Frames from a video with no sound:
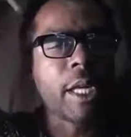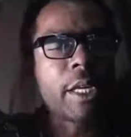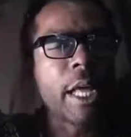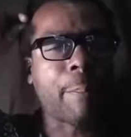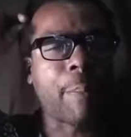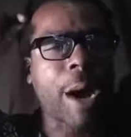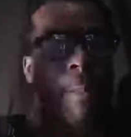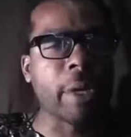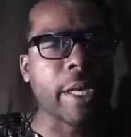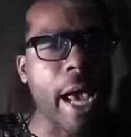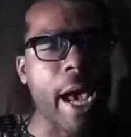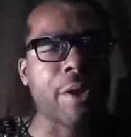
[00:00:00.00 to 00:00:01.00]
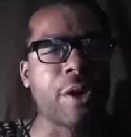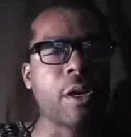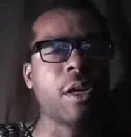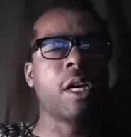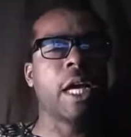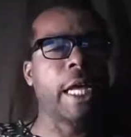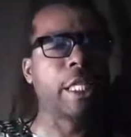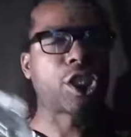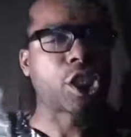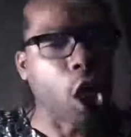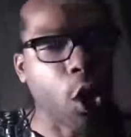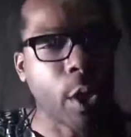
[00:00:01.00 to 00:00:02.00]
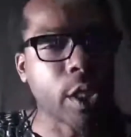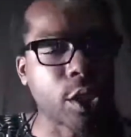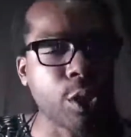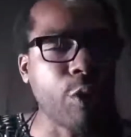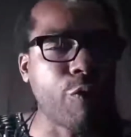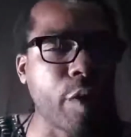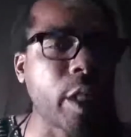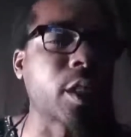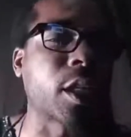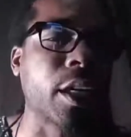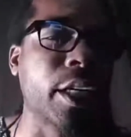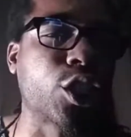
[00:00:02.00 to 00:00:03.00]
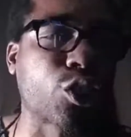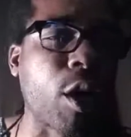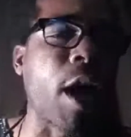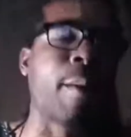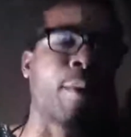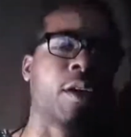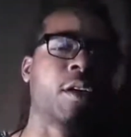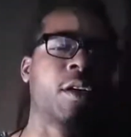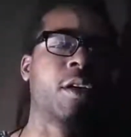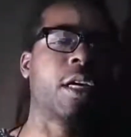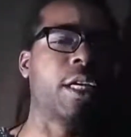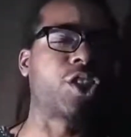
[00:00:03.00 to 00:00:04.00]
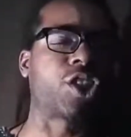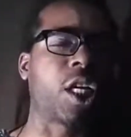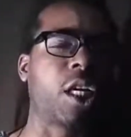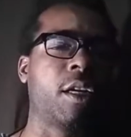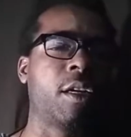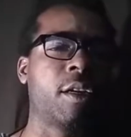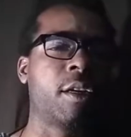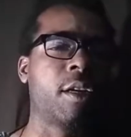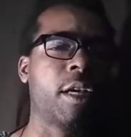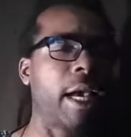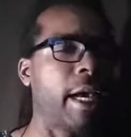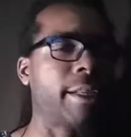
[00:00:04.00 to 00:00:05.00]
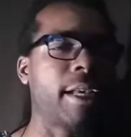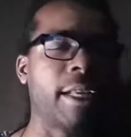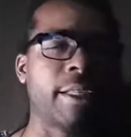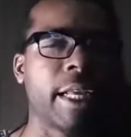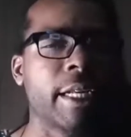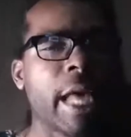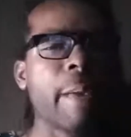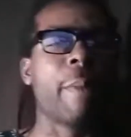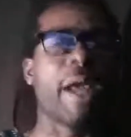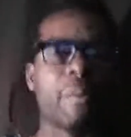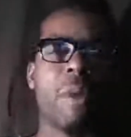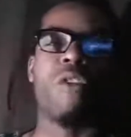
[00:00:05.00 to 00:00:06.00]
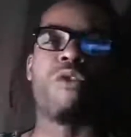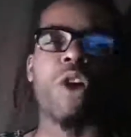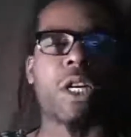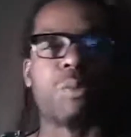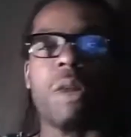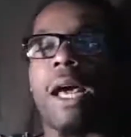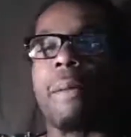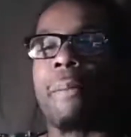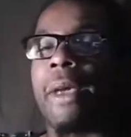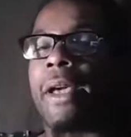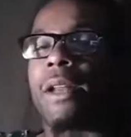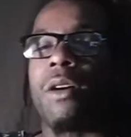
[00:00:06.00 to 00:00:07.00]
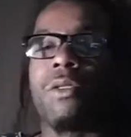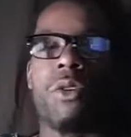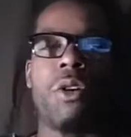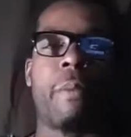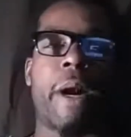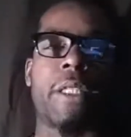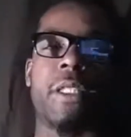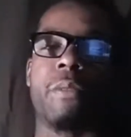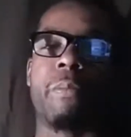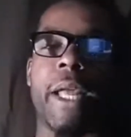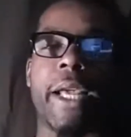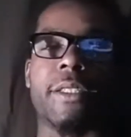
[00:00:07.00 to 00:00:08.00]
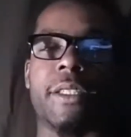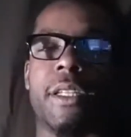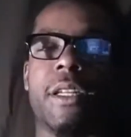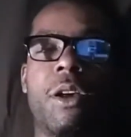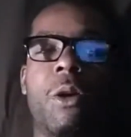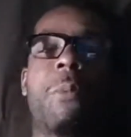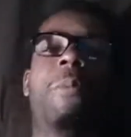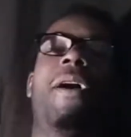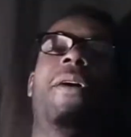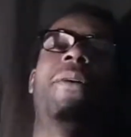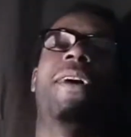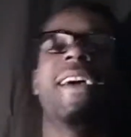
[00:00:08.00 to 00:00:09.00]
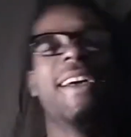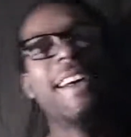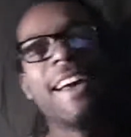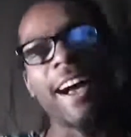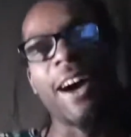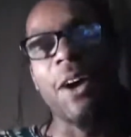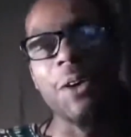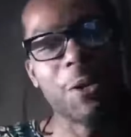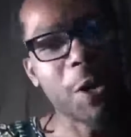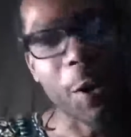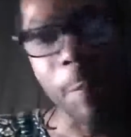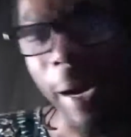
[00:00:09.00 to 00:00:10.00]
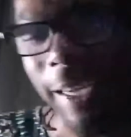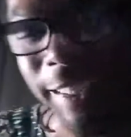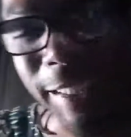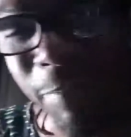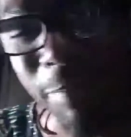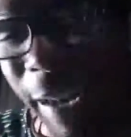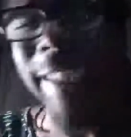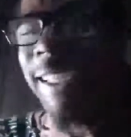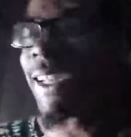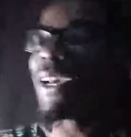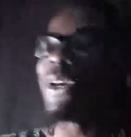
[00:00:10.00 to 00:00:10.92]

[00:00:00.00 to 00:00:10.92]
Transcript: that propaganda and show it to you as trauma. And then that make motherfuckers be like, man, I don't know about this black shit no more. I don't know about this black shit.